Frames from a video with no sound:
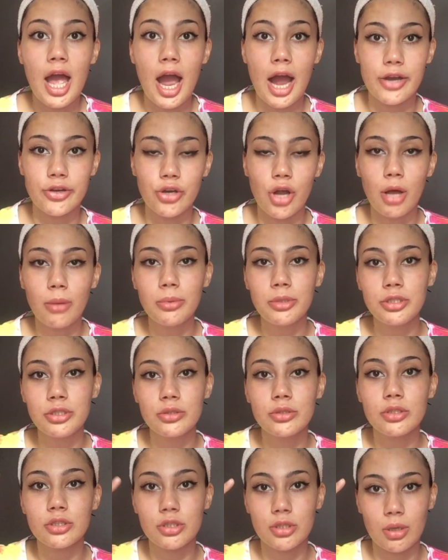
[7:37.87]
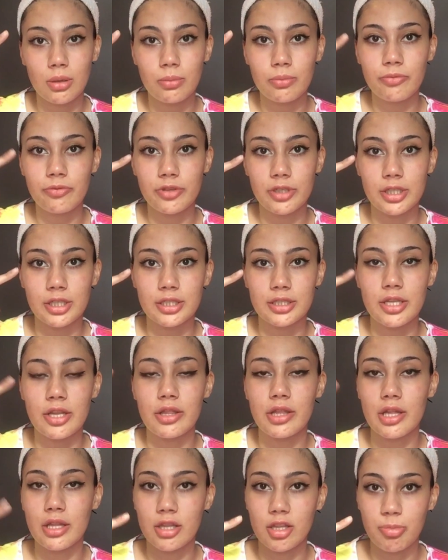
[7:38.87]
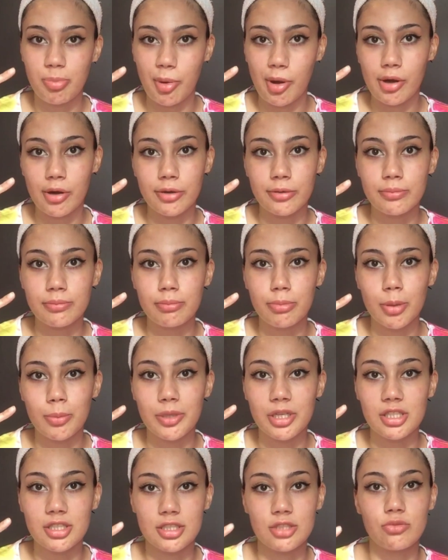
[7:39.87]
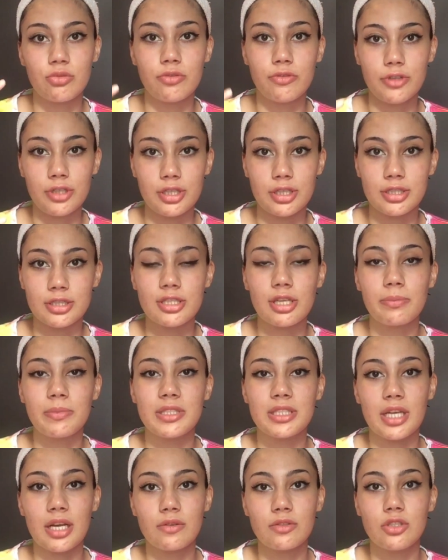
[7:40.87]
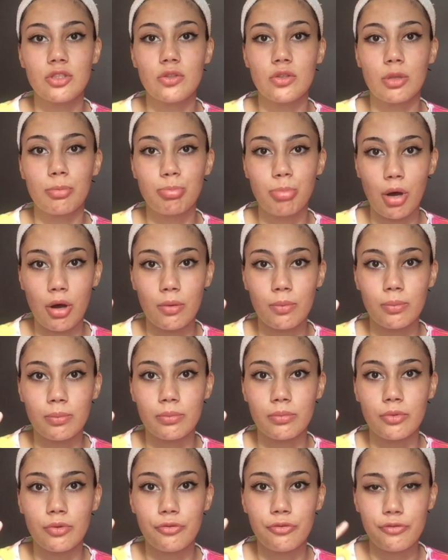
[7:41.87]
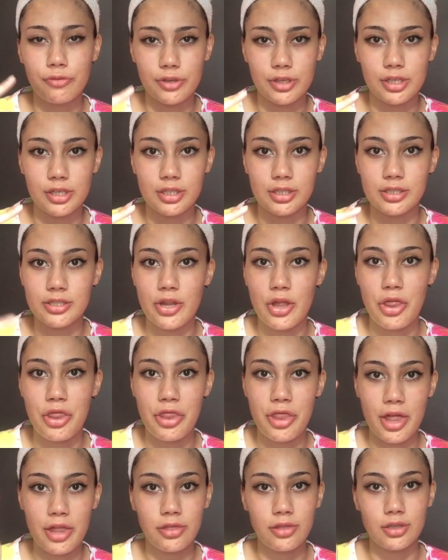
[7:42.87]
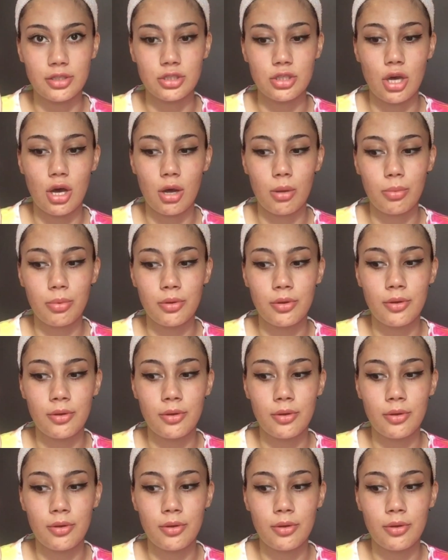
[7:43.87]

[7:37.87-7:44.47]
I'd normally do the top first, then the bottom, but because it's reversed, that means I have to do the bottom first, then the top.